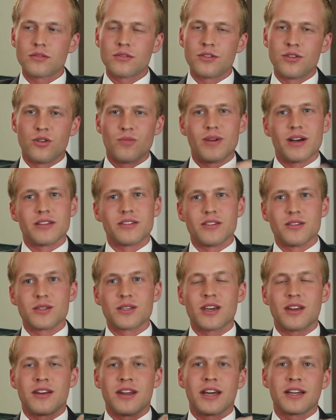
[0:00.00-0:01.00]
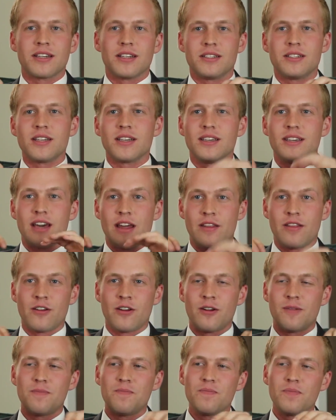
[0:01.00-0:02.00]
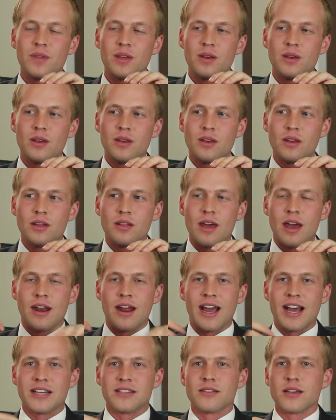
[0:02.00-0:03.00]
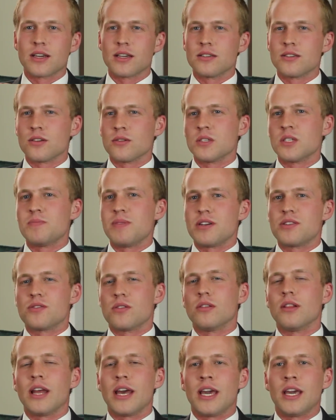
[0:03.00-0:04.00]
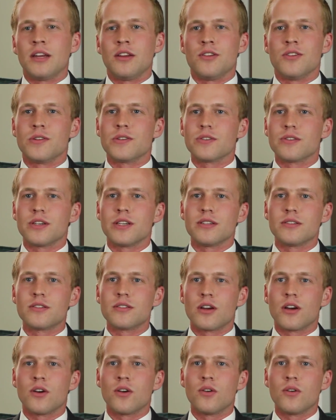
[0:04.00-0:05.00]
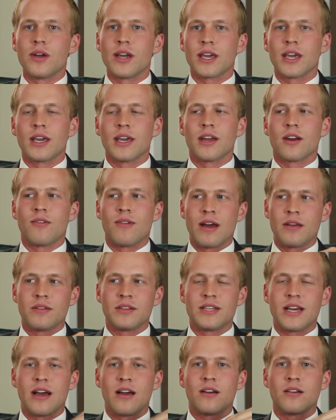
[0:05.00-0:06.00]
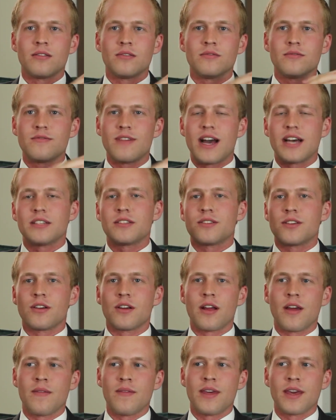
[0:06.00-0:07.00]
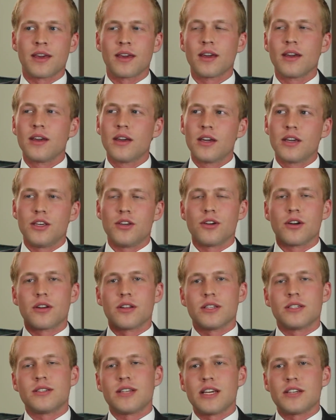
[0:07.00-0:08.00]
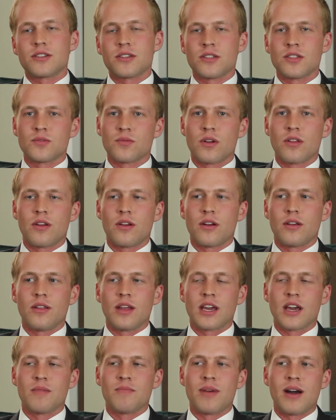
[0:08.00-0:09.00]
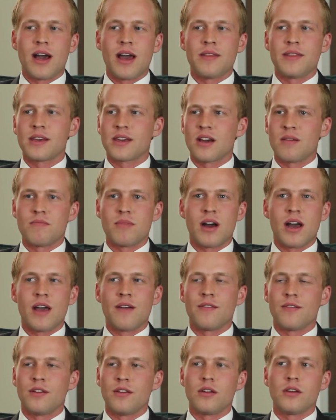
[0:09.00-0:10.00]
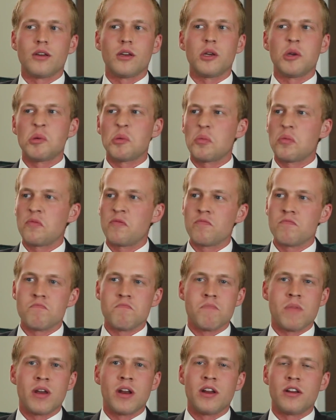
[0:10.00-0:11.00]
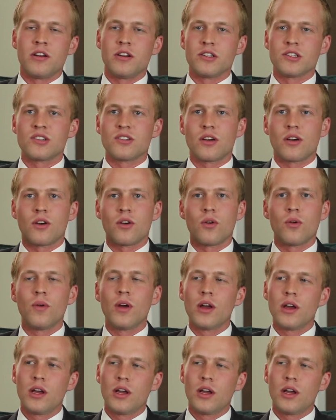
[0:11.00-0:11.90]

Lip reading: two buses connected together, and it has like its own special lane usually, so it can get around the town faster. And you go to the stations where they come by, and they come by every minute or so,